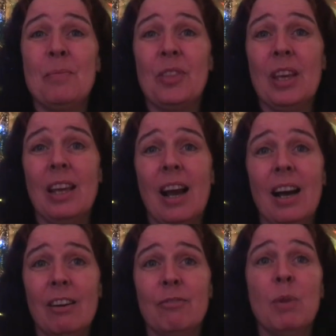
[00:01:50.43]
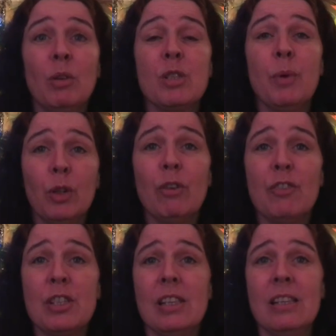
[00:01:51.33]
they have multiple
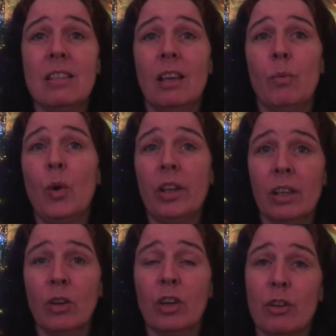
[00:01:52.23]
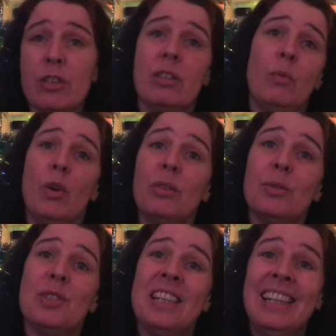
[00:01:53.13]
offices, they're working across the world.